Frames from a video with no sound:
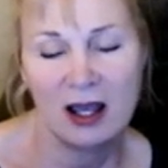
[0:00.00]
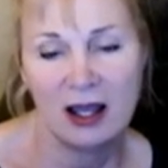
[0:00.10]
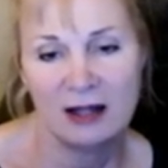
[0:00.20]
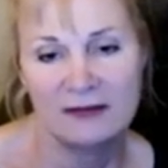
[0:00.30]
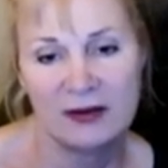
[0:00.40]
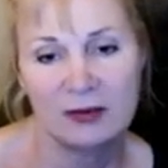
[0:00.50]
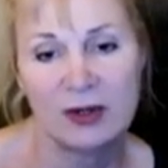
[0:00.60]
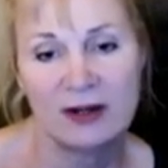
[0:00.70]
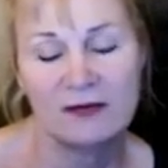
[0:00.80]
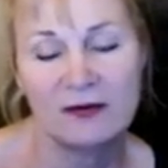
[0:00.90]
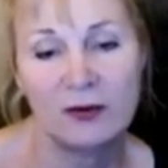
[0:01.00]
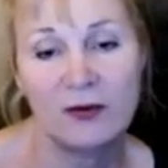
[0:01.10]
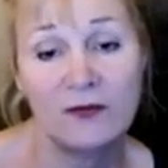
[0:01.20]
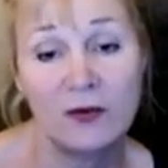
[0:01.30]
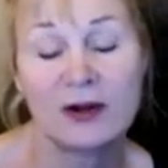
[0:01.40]
on February
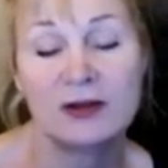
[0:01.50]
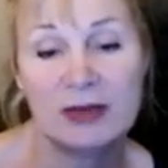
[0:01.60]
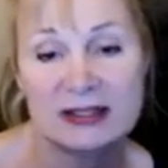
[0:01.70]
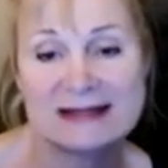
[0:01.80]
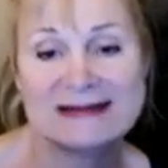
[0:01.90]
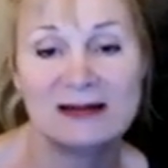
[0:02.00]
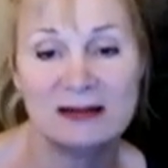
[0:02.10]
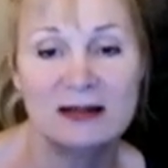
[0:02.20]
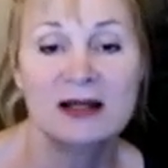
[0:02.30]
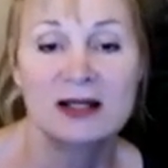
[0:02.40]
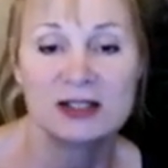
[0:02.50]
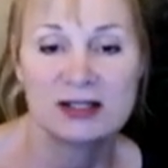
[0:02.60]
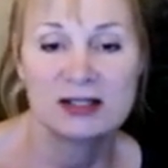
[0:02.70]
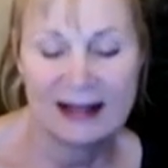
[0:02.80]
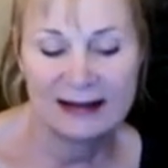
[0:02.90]
4th, but still
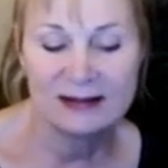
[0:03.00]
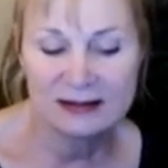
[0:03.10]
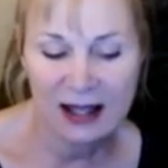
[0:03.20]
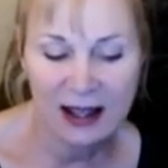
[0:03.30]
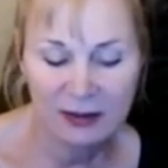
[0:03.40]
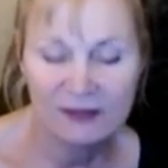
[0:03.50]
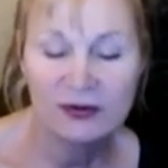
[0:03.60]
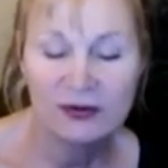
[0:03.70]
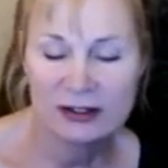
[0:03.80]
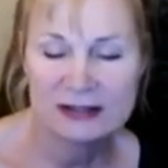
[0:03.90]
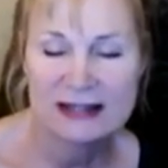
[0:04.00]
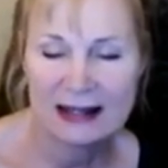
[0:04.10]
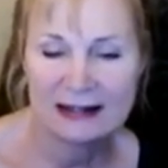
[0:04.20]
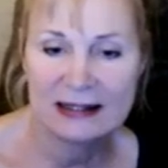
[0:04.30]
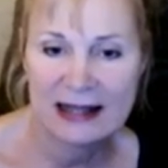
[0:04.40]
just take the time. If you're
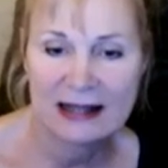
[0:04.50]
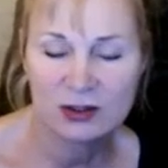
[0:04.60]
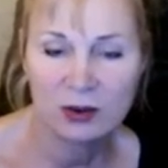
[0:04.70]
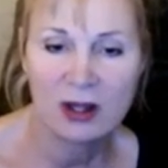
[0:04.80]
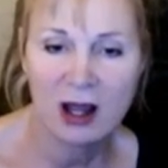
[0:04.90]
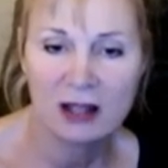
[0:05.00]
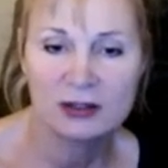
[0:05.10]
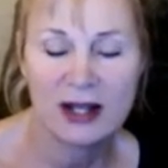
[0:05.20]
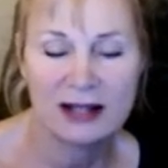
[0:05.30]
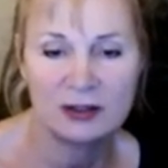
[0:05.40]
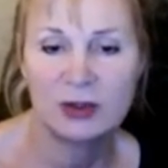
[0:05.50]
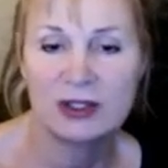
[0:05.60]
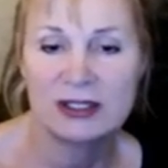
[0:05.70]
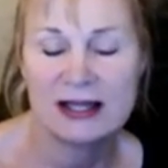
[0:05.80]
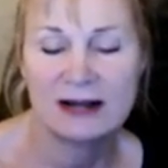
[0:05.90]
signing an actual contract or
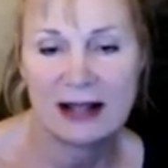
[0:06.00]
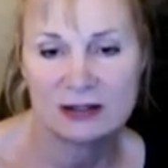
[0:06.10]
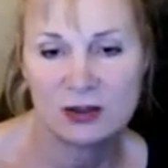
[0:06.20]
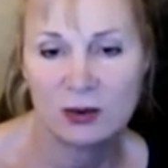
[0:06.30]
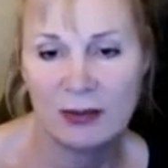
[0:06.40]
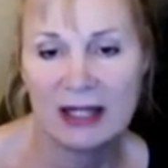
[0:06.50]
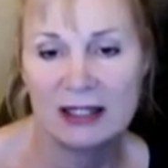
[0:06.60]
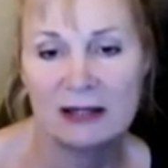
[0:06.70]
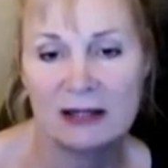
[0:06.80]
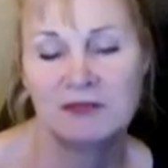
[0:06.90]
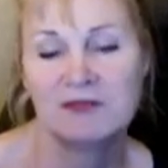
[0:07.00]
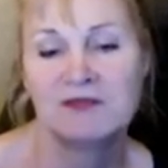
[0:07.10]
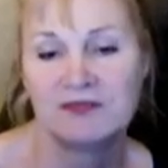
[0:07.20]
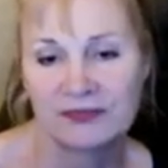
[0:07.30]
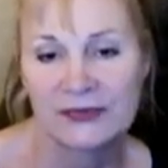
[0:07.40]
putting down actual money,
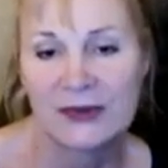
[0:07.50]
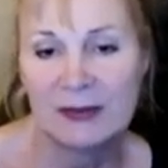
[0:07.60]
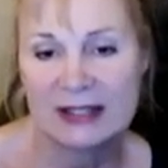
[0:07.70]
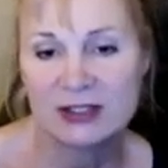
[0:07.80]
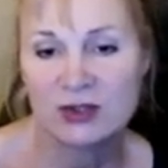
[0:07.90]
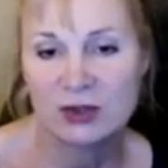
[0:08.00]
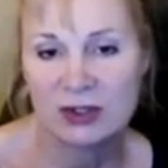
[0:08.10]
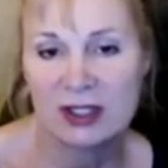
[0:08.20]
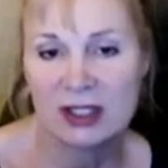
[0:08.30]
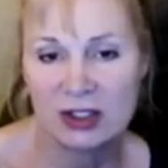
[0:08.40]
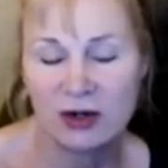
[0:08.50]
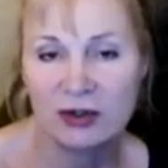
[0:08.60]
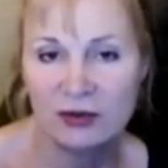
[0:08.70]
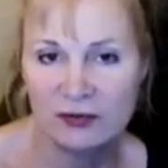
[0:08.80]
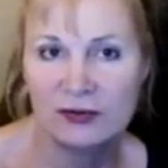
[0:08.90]
make sure that,
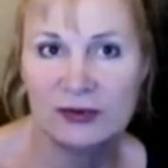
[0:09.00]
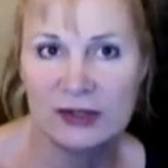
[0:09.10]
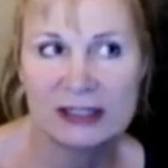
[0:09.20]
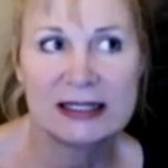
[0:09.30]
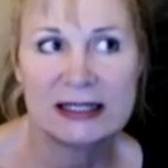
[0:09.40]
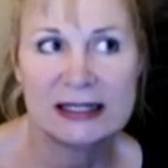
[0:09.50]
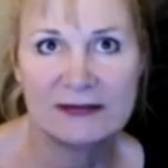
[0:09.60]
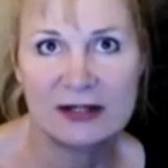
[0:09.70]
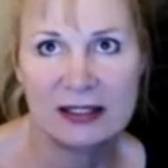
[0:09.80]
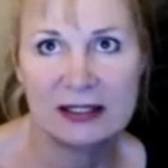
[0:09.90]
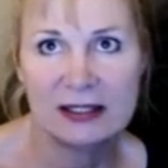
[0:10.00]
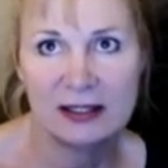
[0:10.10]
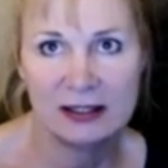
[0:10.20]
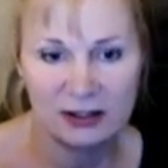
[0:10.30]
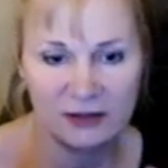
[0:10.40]
you've really
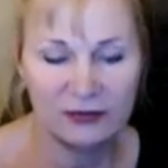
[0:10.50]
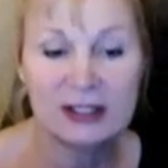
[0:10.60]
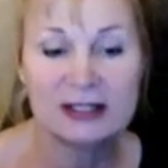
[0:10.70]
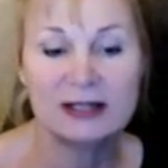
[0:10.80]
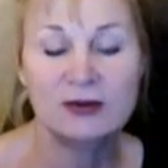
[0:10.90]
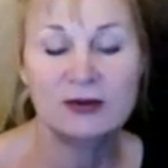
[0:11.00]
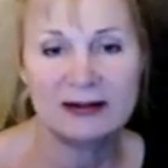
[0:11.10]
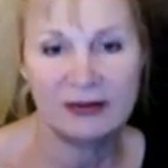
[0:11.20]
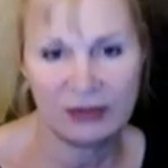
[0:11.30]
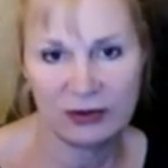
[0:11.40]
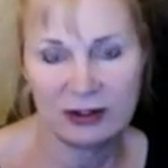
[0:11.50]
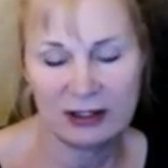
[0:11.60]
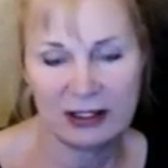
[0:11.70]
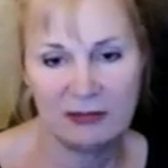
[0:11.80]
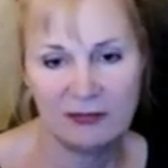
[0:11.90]
read it
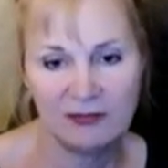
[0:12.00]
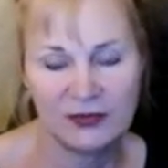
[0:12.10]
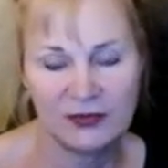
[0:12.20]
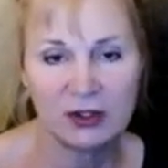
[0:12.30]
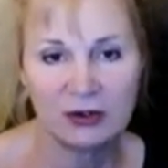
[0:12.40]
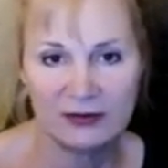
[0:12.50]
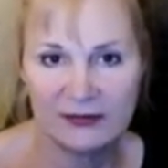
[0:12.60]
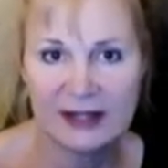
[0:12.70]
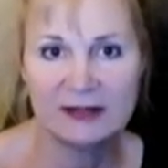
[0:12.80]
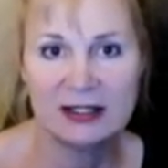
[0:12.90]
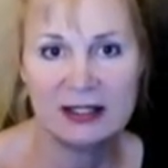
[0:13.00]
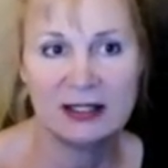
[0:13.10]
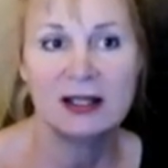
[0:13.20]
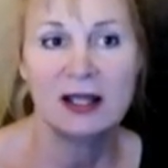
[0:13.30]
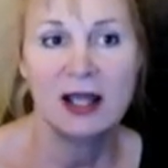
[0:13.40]
thoroughly. You've given it
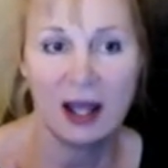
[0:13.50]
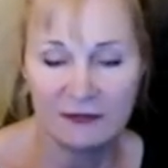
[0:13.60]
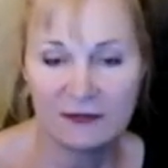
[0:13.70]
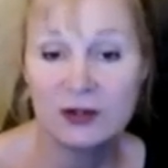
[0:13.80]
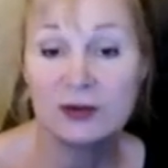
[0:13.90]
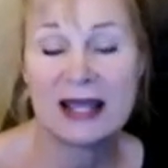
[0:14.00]
a few